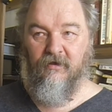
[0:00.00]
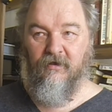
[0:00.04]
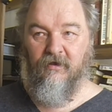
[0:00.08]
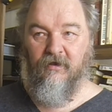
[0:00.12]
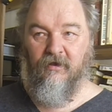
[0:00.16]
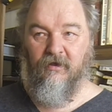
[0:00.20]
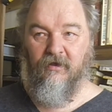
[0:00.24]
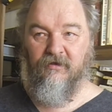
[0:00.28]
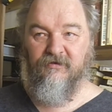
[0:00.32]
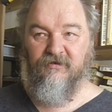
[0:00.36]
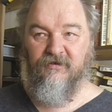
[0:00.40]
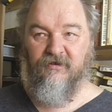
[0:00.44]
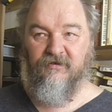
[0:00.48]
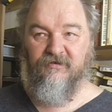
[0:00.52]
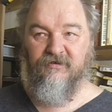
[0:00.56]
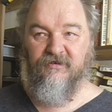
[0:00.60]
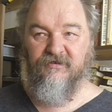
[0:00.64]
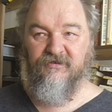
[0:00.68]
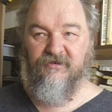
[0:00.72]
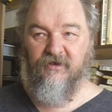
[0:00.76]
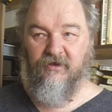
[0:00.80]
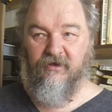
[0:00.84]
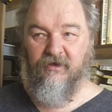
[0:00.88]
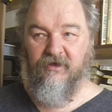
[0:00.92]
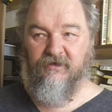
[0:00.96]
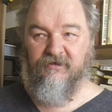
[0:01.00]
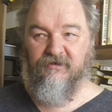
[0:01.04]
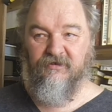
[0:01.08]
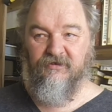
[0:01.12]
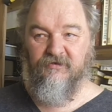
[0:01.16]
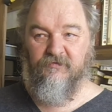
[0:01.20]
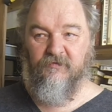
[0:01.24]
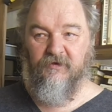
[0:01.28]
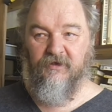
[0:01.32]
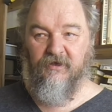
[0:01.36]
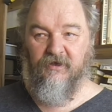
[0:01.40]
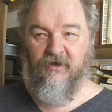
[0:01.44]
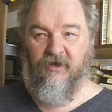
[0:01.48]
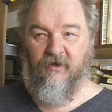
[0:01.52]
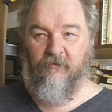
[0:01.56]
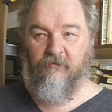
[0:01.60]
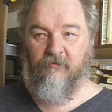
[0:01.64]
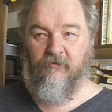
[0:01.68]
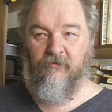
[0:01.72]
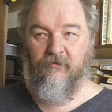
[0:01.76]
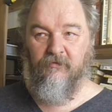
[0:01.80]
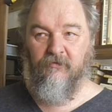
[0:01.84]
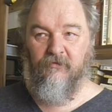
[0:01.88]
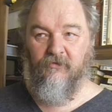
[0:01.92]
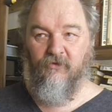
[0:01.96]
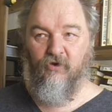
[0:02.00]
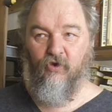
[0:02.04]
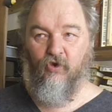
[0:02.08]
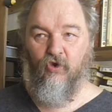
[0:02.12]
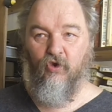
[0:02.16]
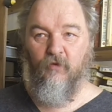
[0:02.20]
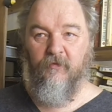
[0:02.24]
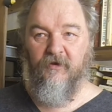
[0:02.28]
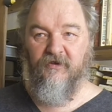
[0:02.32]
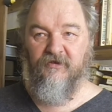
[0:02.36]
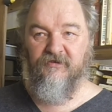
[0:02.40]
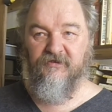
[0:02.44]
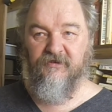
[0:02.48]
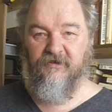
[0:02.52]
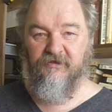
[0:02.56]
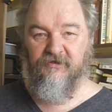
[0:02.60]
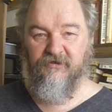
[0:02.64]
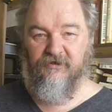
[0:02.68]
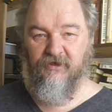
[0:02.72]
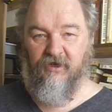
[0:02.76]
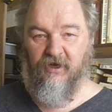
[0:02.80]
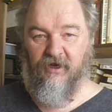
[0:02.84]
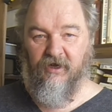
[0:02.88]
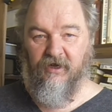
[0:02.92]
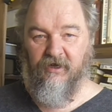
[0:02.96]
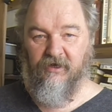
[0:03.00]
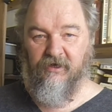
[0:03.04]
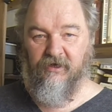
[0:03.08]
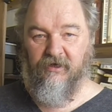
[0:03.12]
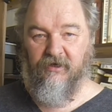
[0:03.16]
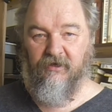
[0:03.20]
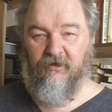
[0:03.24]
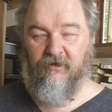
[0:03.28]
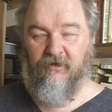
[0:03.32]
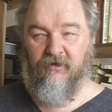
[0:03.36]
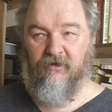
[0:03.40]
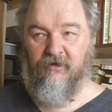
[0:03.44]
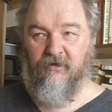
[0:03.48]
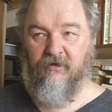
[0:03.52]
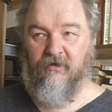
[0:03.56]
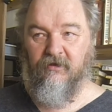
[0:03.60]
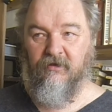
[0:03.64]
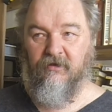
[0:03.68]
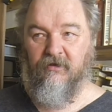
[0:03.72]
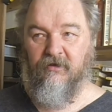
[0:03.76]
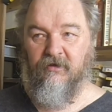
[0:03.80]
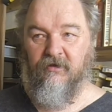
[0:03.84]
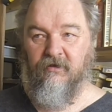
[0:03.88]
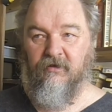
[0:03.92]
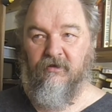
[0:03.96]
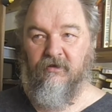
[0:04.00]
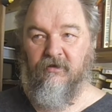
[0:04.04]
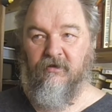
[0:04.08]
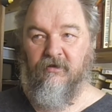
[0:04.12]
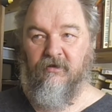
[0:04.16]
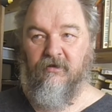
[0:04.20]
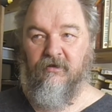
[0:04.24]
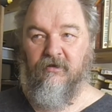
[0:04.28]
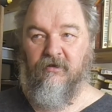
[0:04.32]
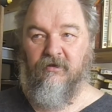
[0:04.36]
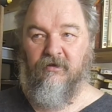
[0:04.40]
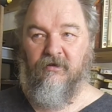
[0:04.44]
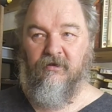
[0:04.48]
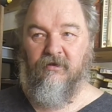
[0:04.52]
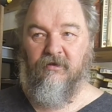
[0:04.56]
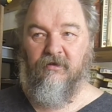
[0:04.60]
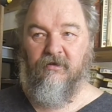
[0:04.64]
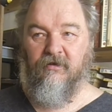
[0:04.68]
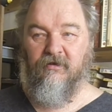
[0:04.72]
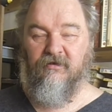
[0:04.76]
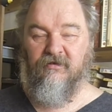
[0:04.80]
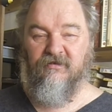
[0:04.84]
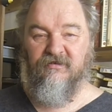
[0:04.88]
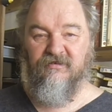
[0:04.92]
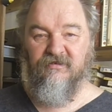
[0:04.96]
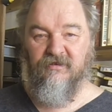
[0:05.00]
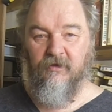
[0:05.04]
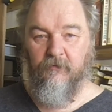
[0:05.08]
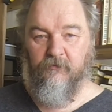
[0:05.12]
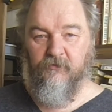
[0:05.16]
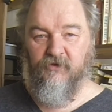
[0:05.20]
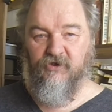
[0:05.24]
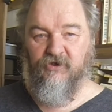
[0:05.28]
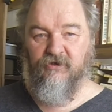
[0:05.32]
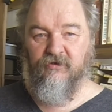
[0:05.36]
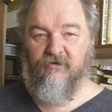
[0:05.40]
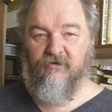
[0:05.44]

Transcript: as our societies become almost entirely consumption